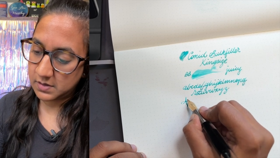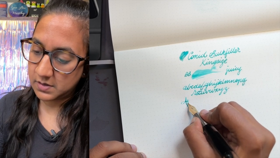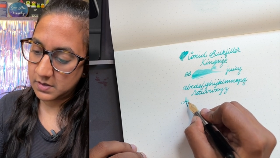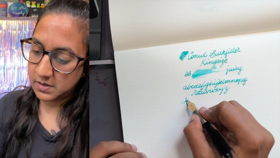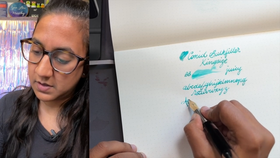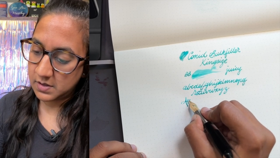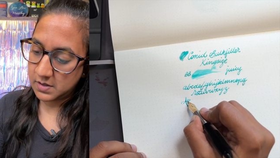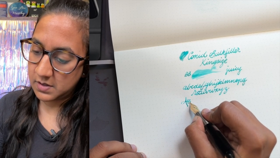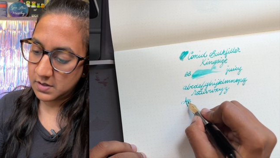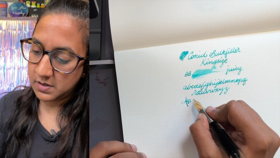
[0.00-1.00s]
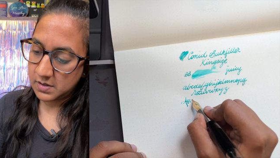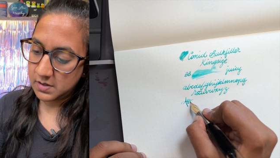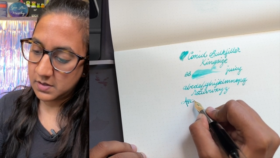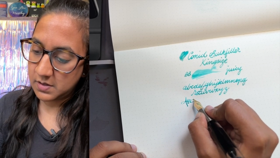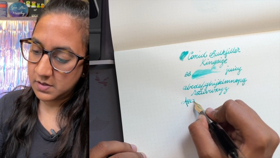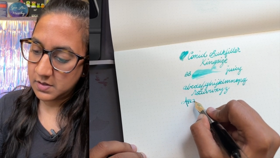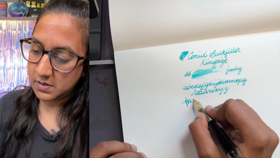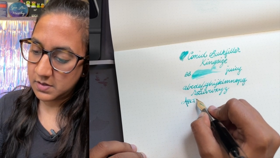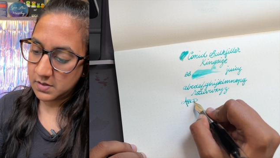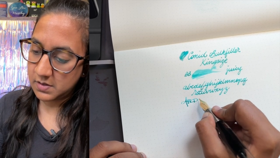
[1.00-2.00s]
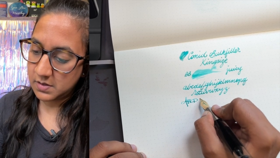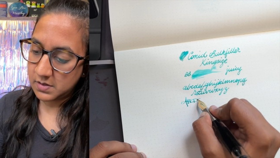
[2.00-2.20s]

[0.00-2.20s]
(no one is talking)